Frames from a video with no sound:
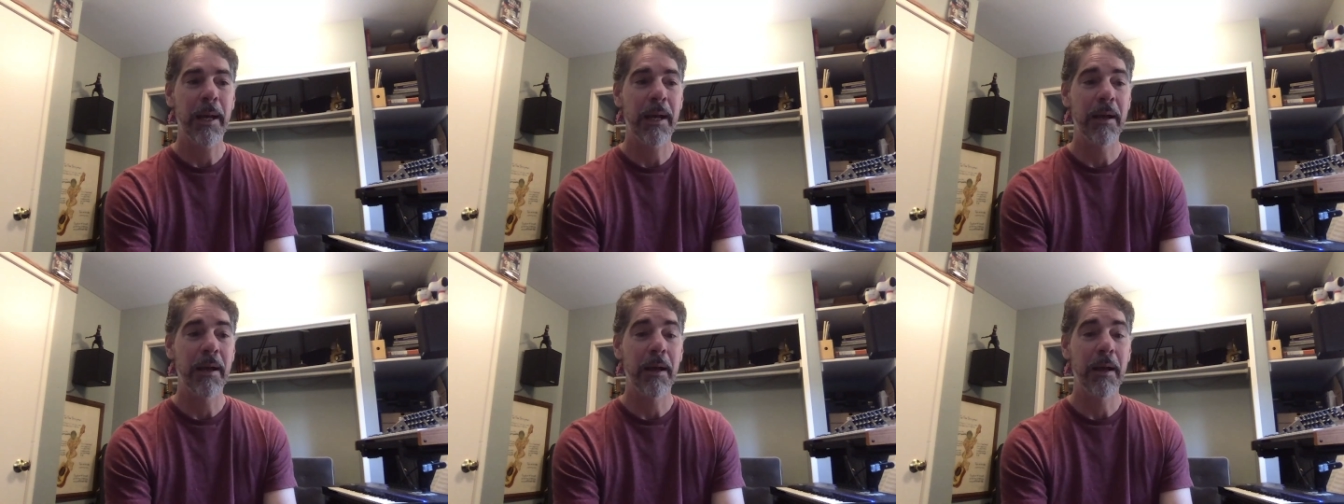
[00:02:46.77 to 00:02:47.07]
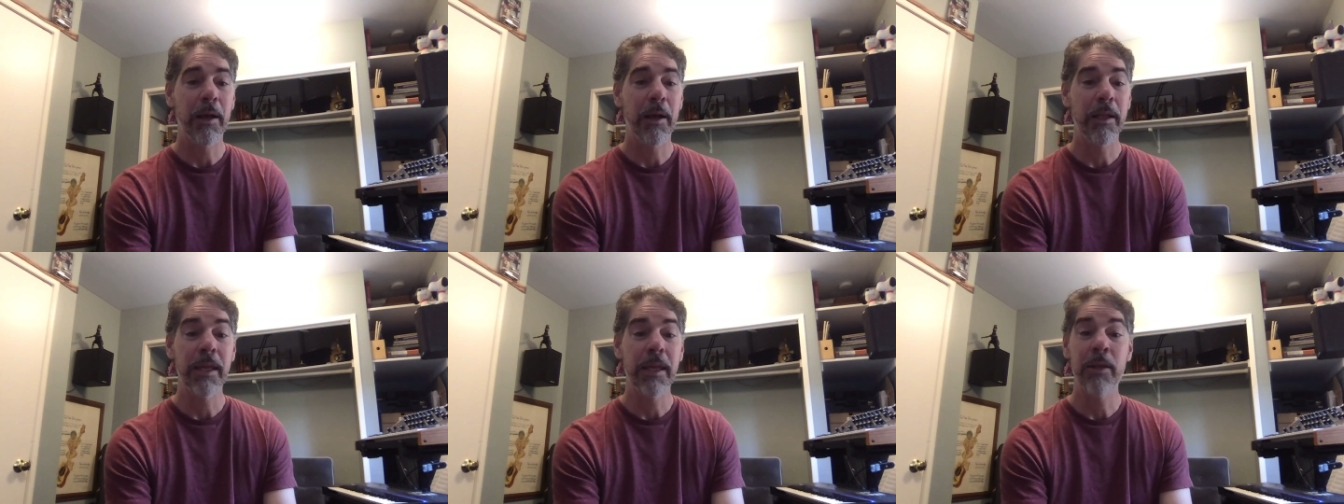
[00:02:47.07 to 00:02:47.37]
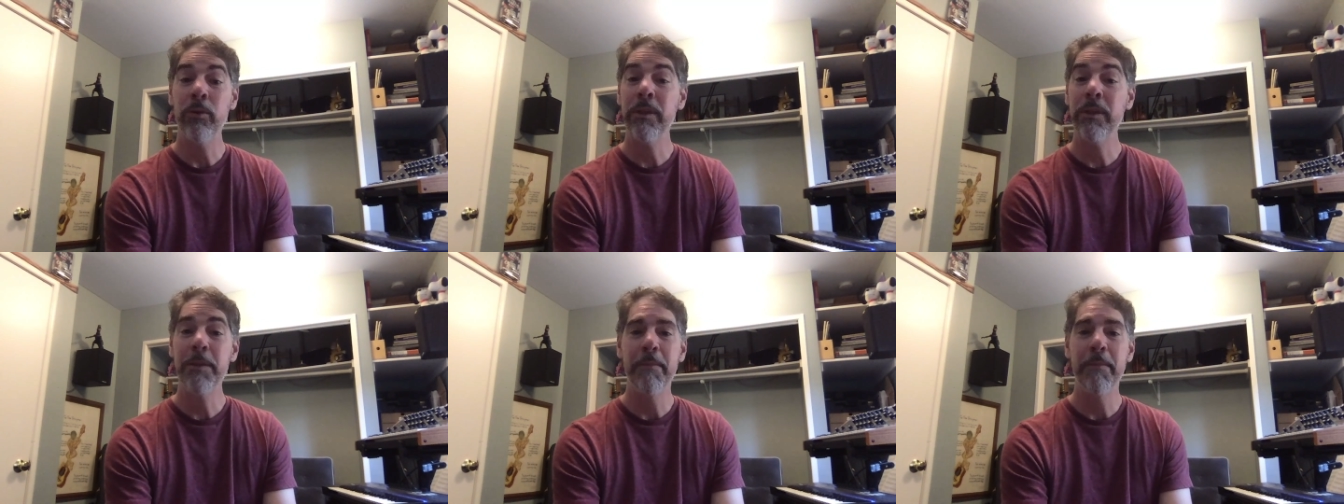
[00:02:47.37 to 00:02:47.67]
uh,
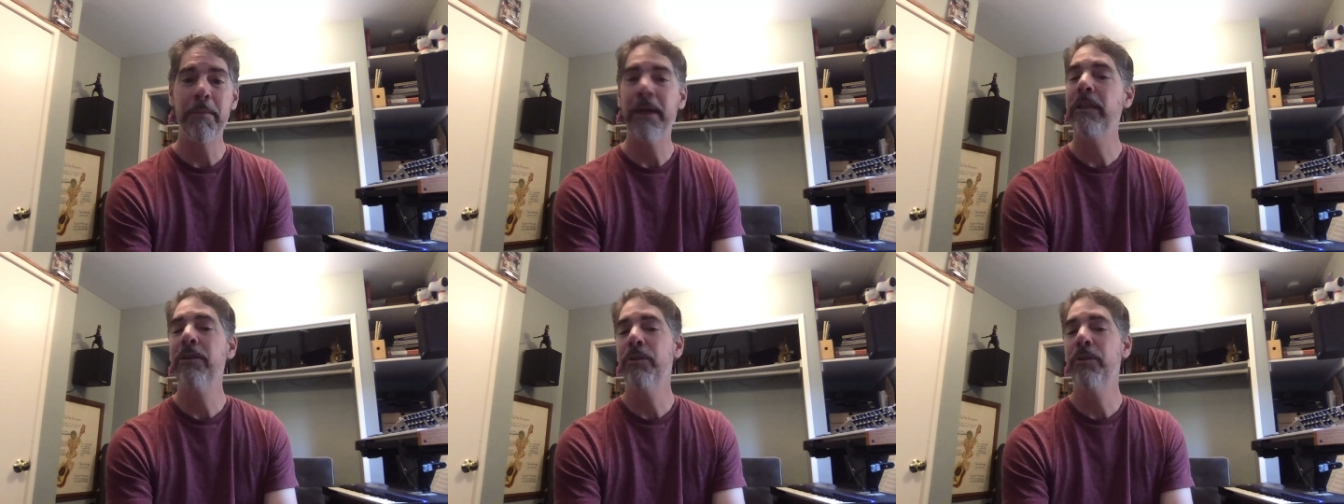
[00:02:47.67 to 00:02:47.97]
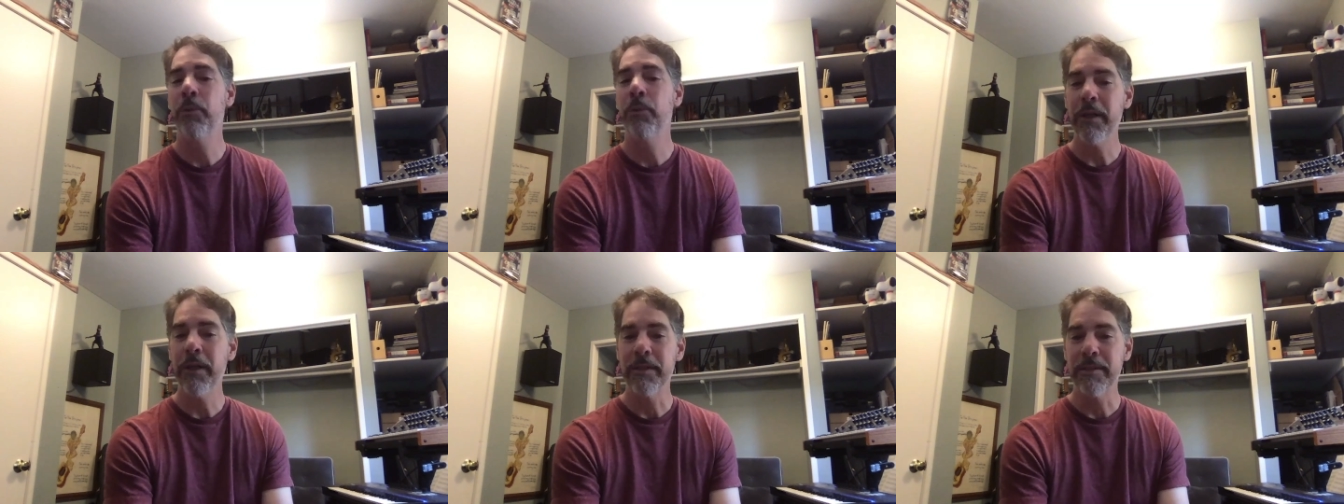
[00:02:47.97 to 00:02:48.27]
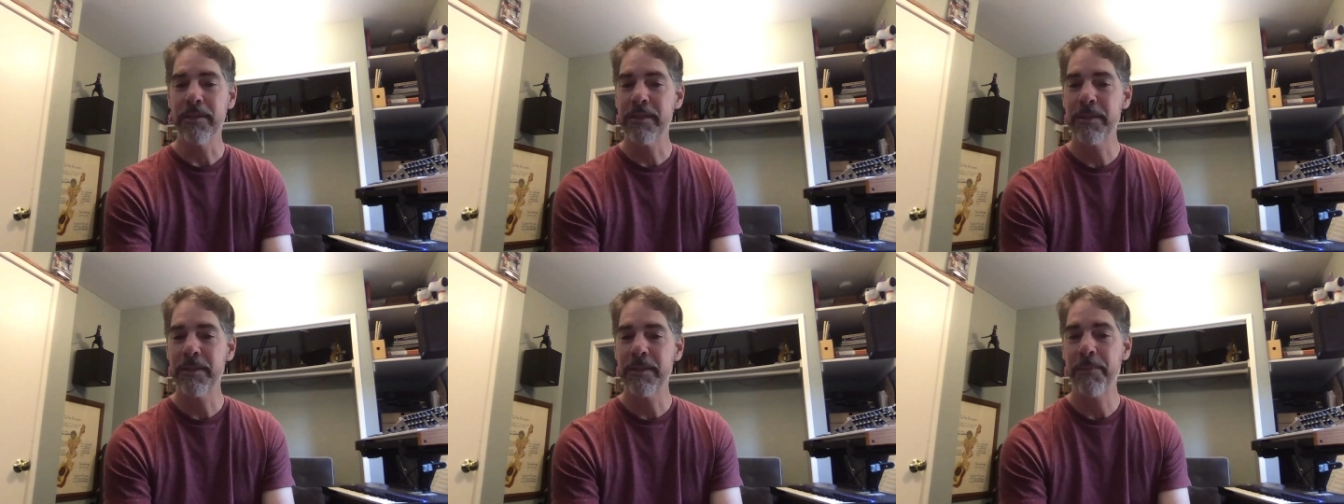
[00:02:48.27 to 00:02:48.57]
it only bellowed
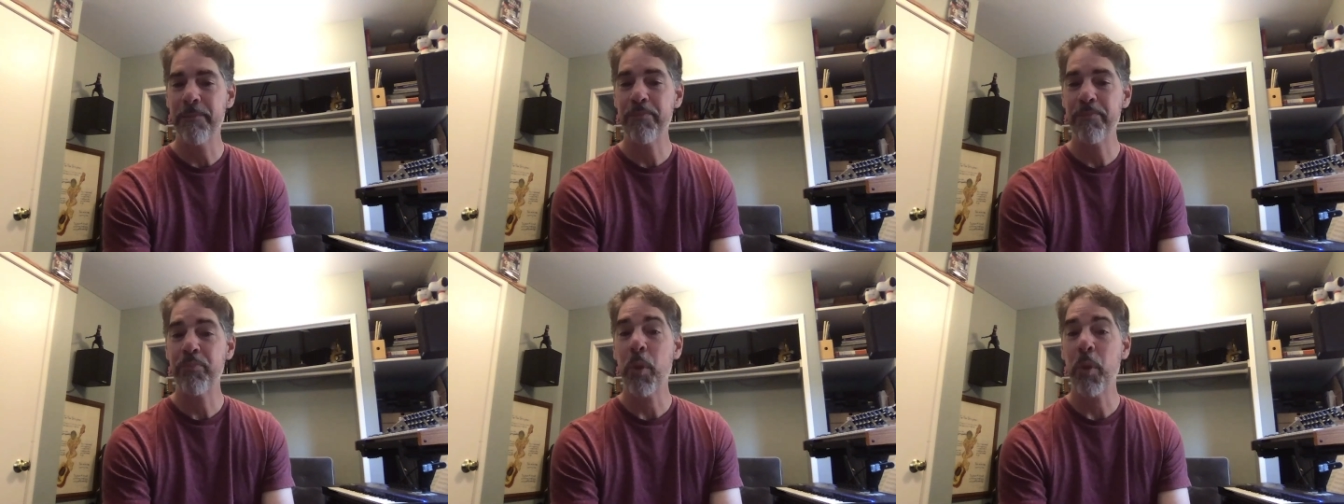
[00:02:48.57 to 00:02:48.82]
once,